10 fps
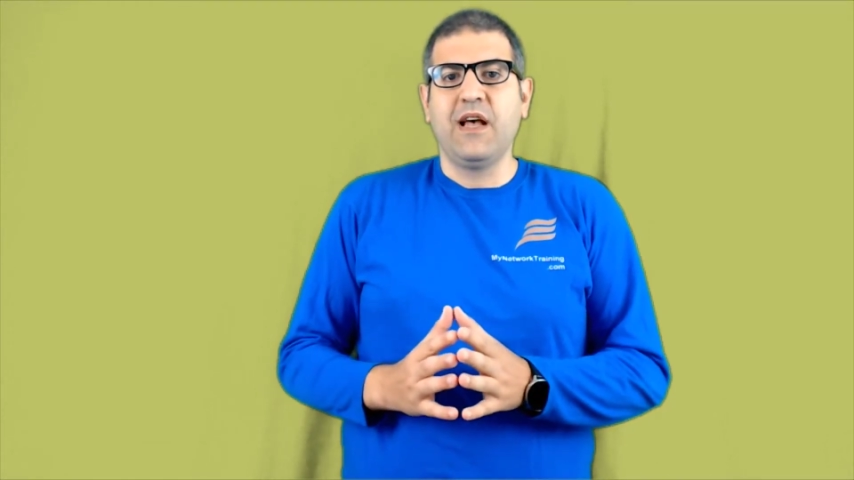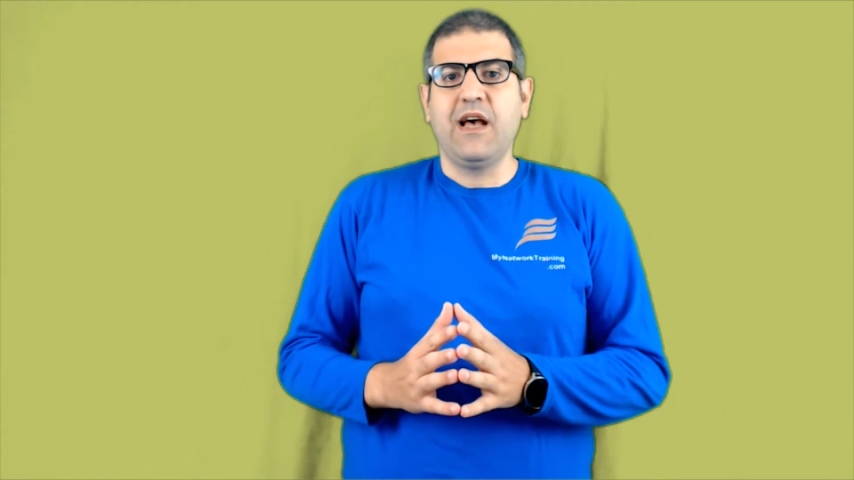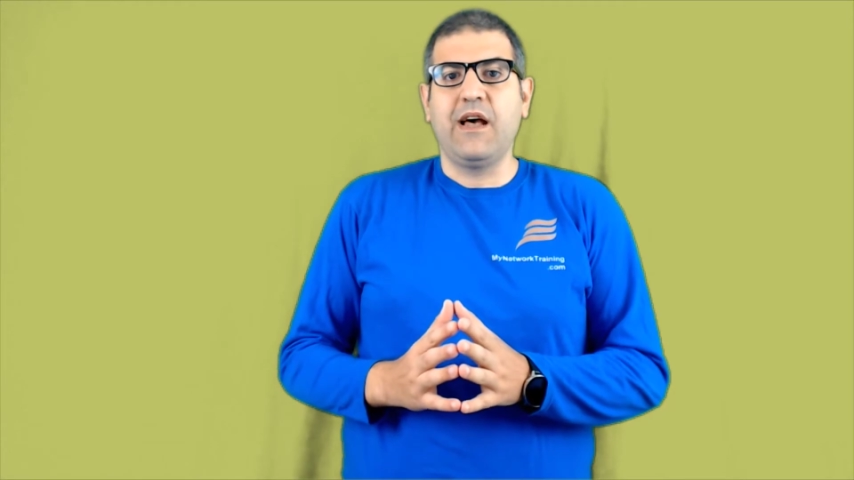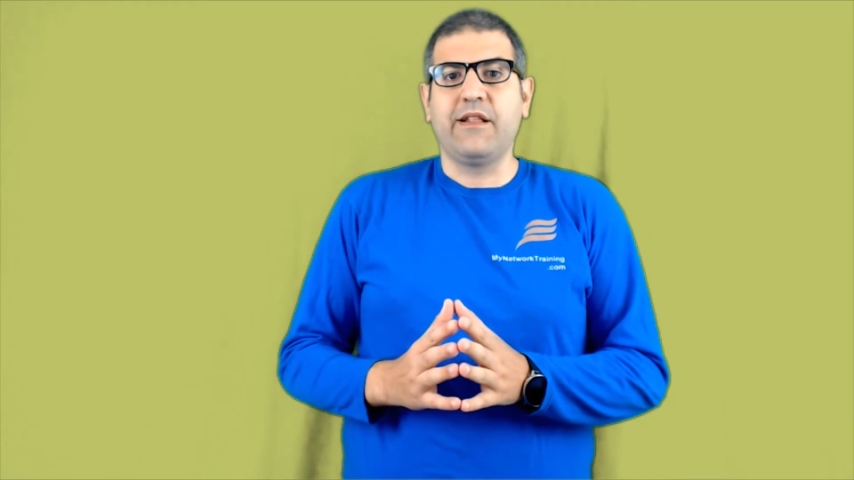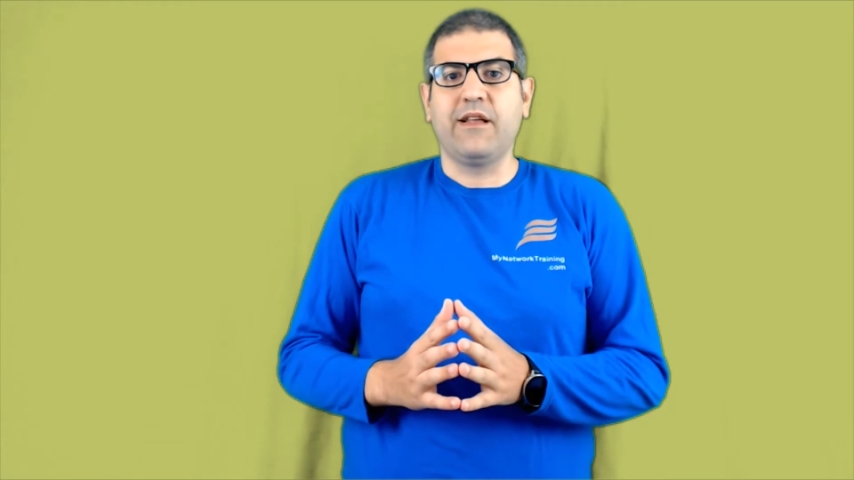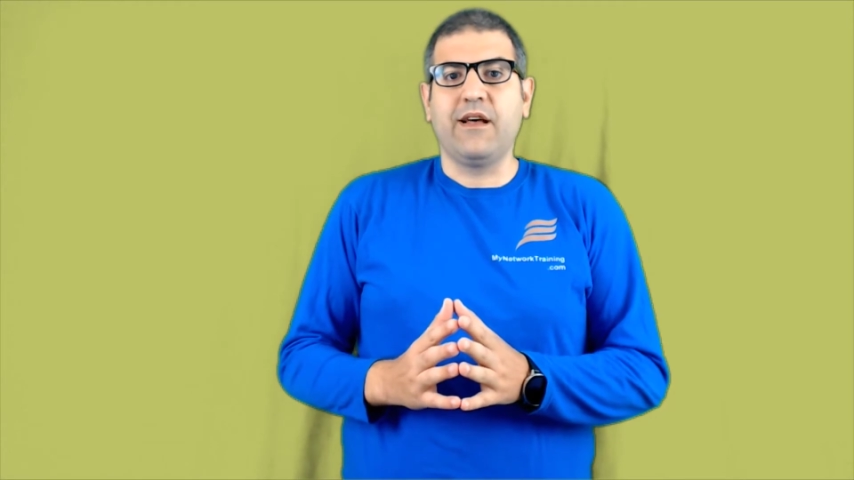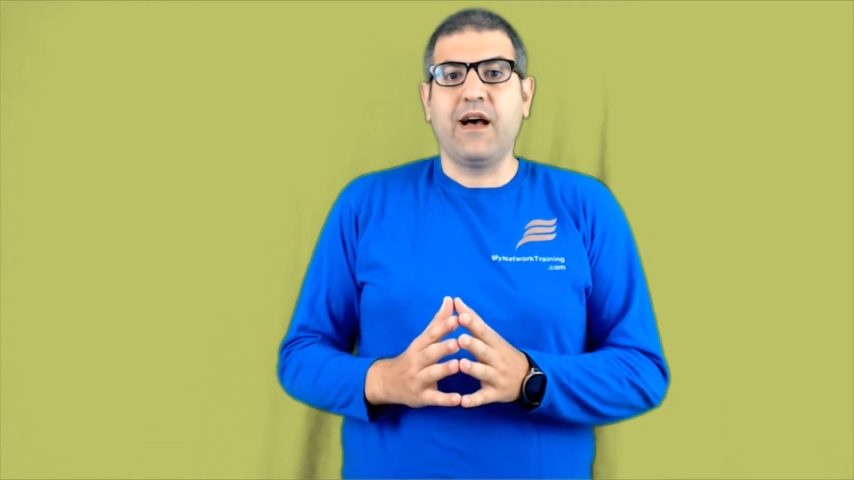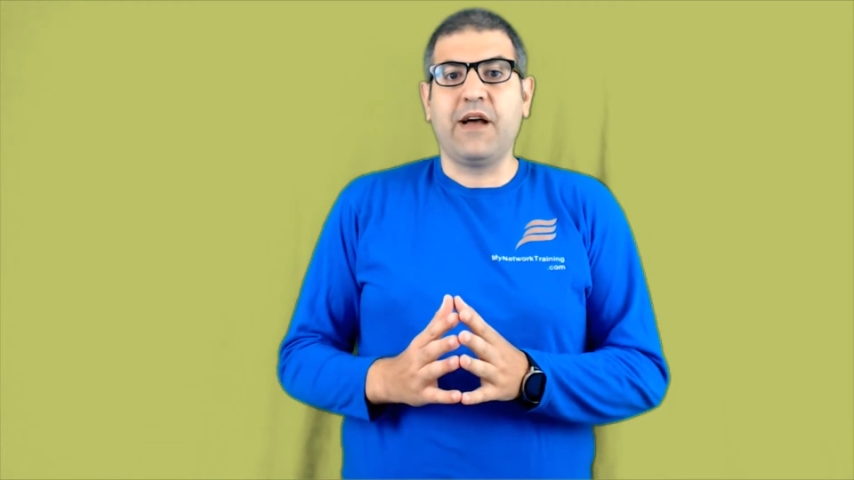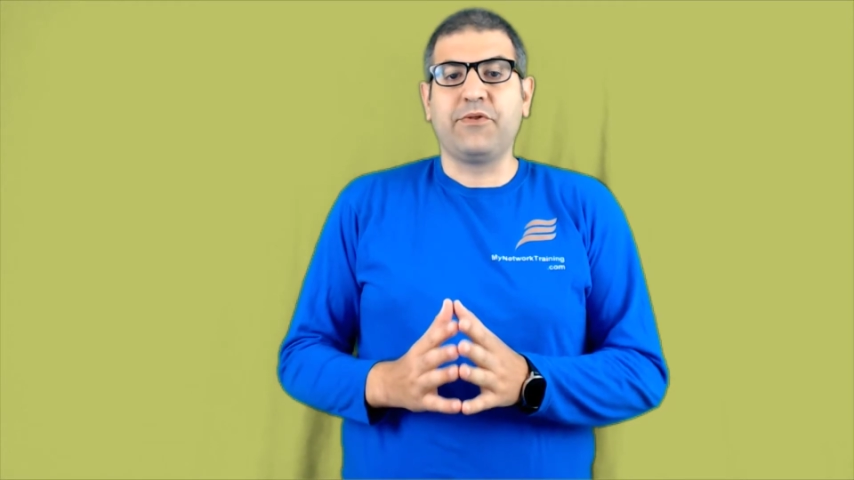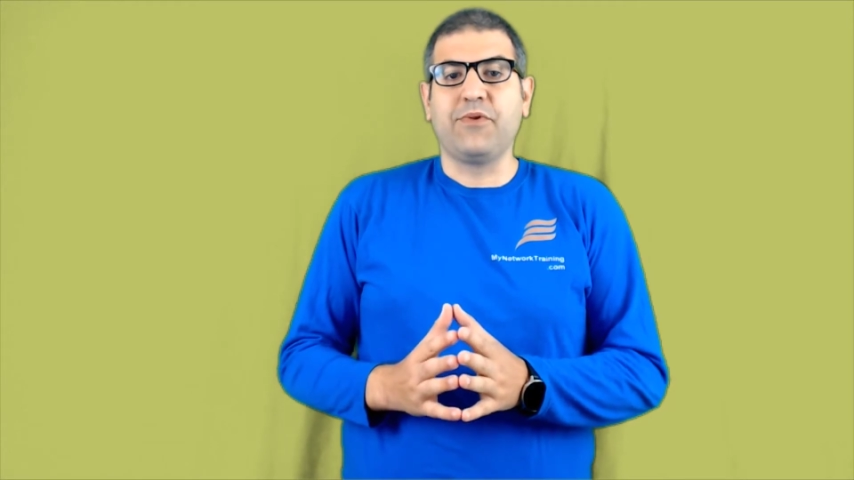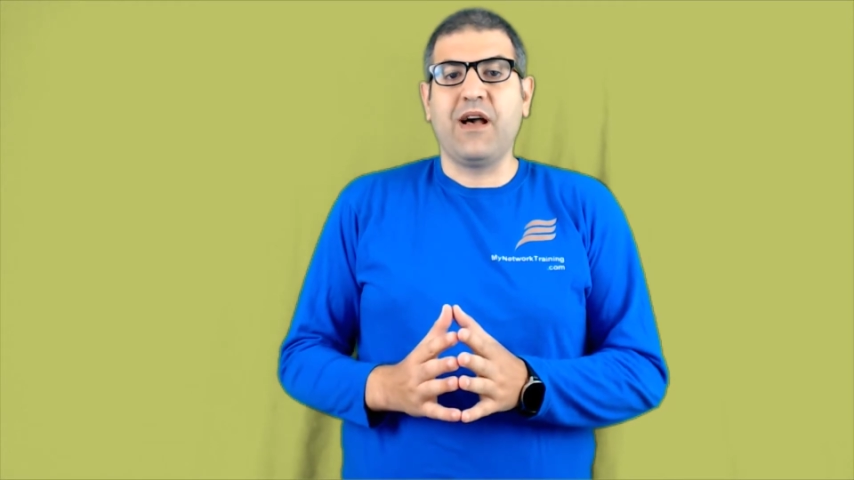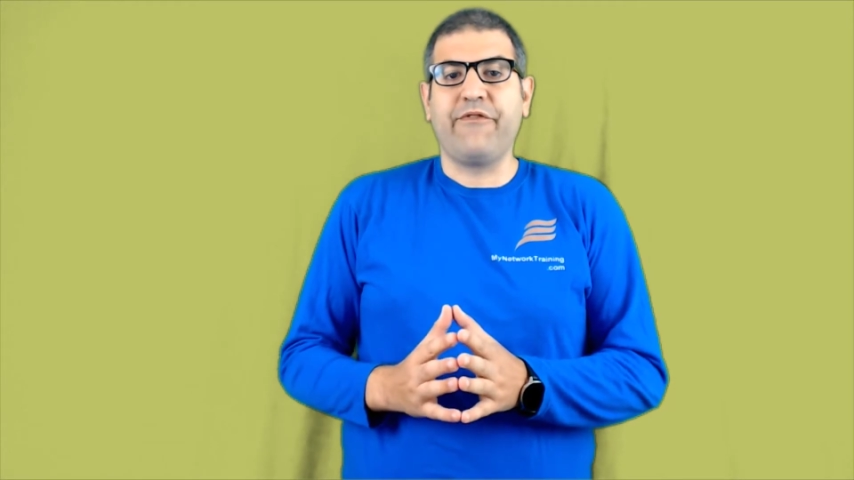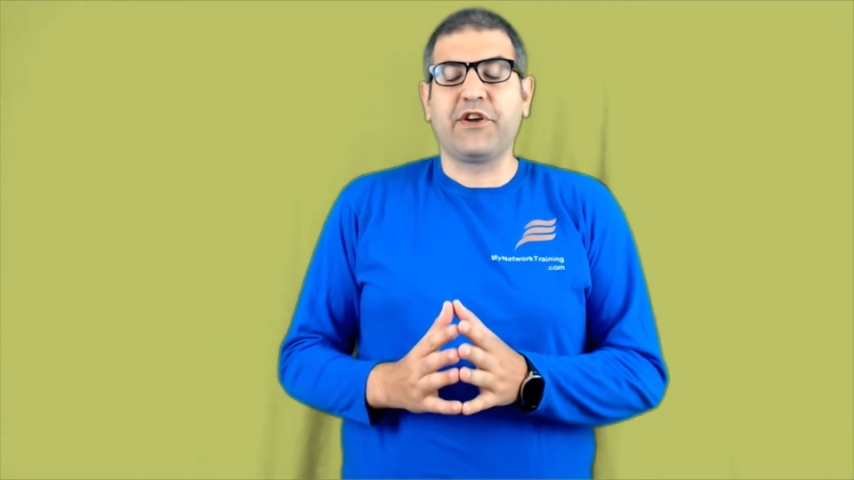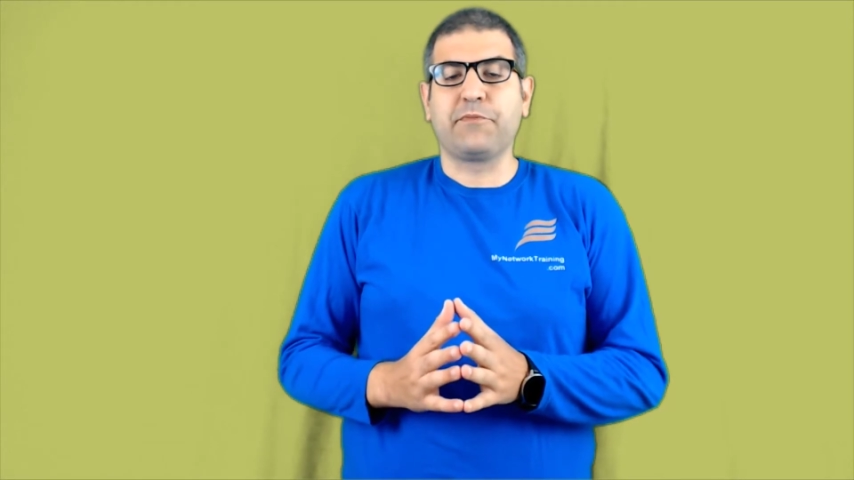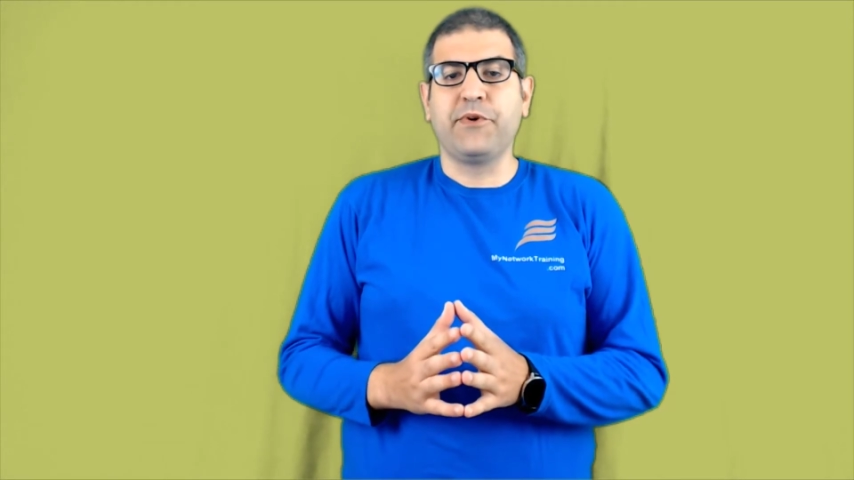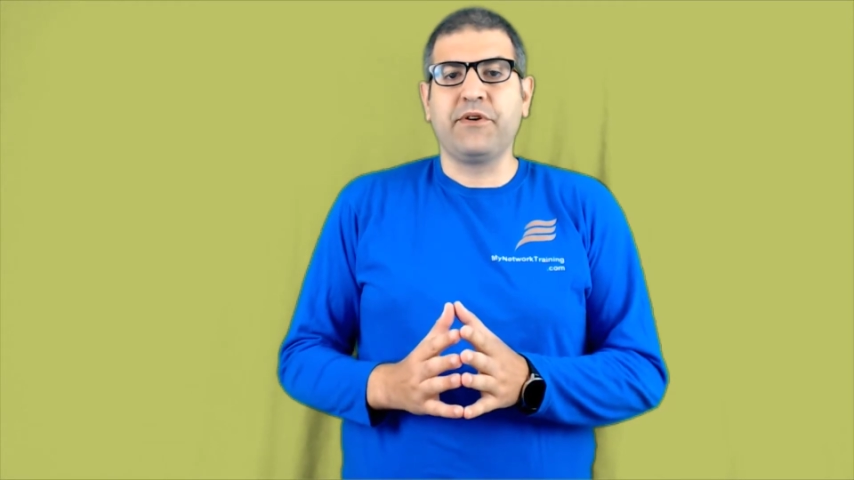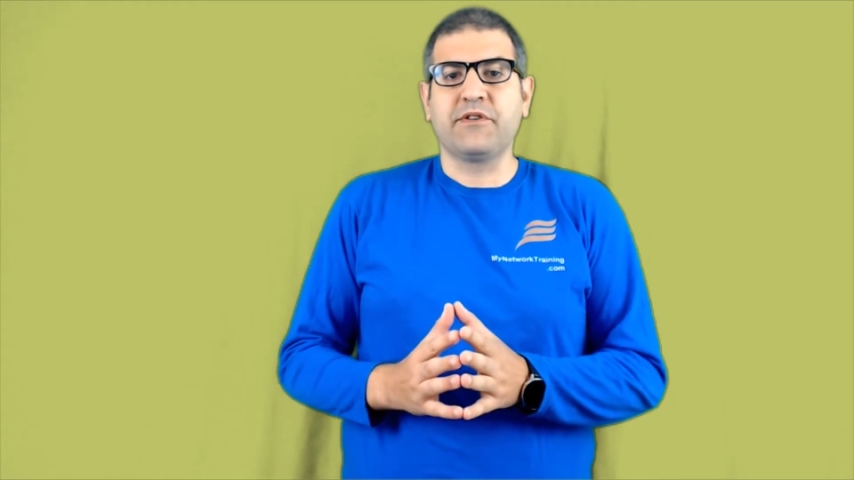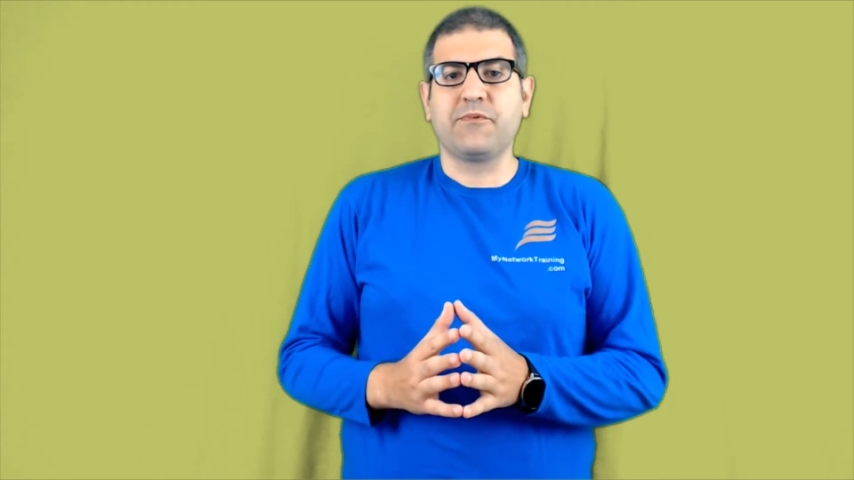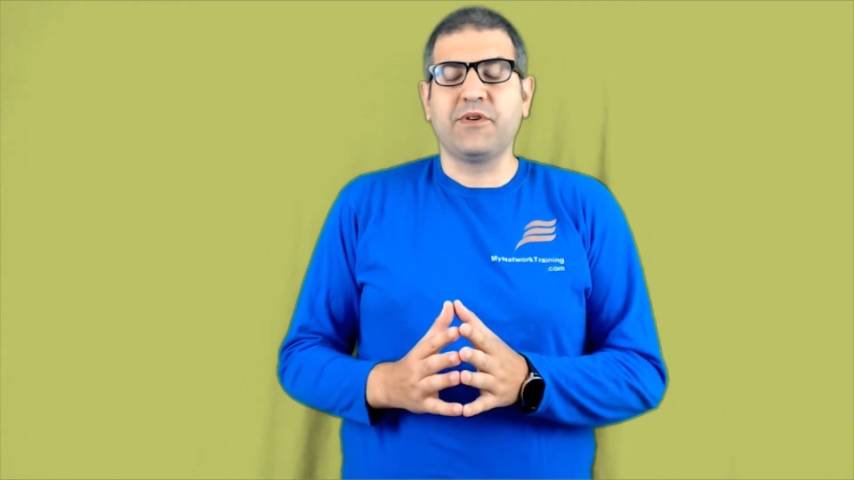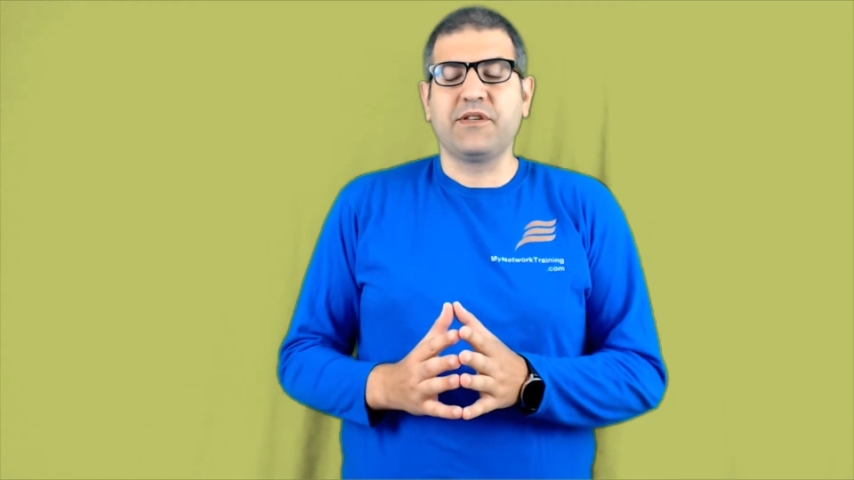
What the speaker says: and I do have experience with